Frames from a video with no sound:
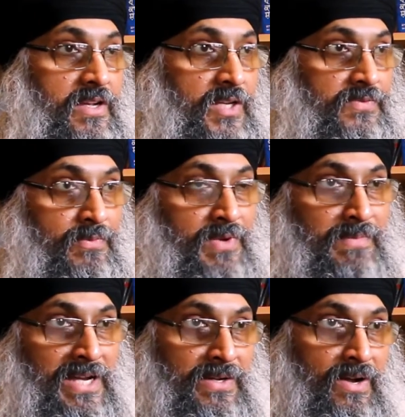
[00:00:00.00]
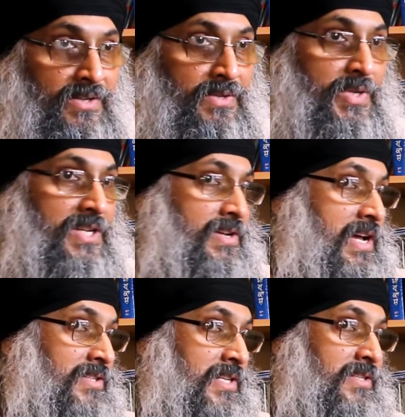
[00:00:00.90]
Because from our back garden we could
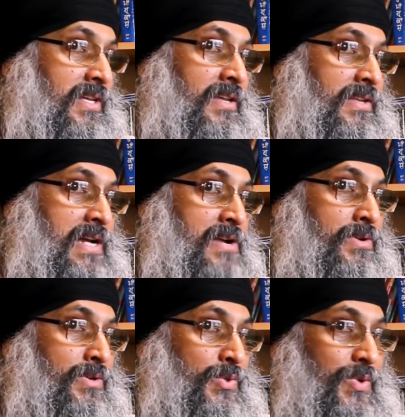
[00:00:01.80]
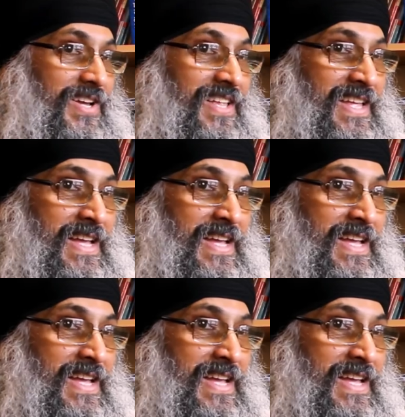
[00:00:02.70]
actually see the Kanpur Gurdwara